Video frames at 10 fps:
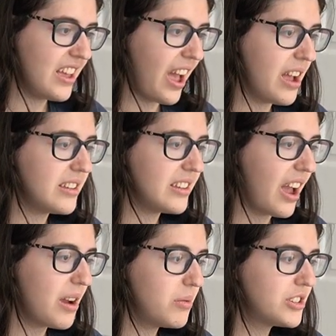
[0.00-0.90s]

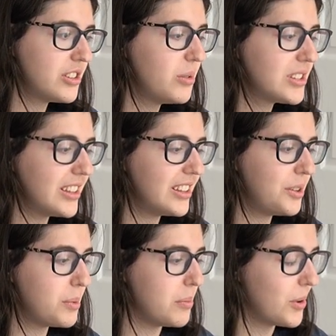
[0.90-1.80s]
I wish there was a
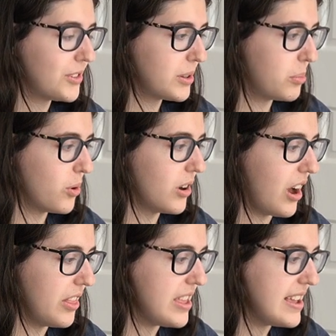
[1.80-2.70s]
little bit more support
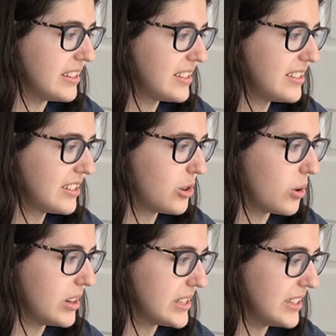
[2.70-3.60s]
on these
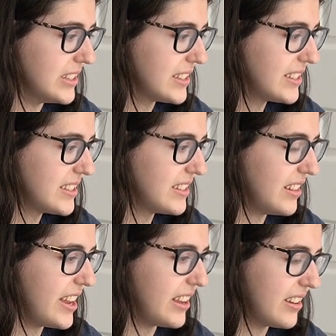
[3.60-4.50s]
choruses,
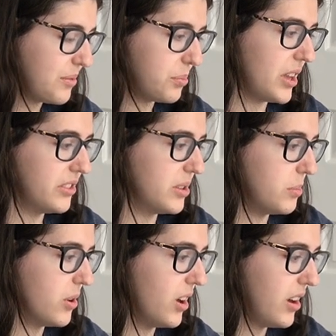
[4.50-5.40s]
like breath
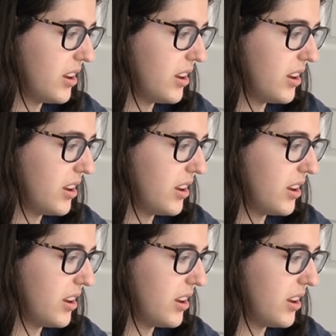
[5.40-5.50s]
support.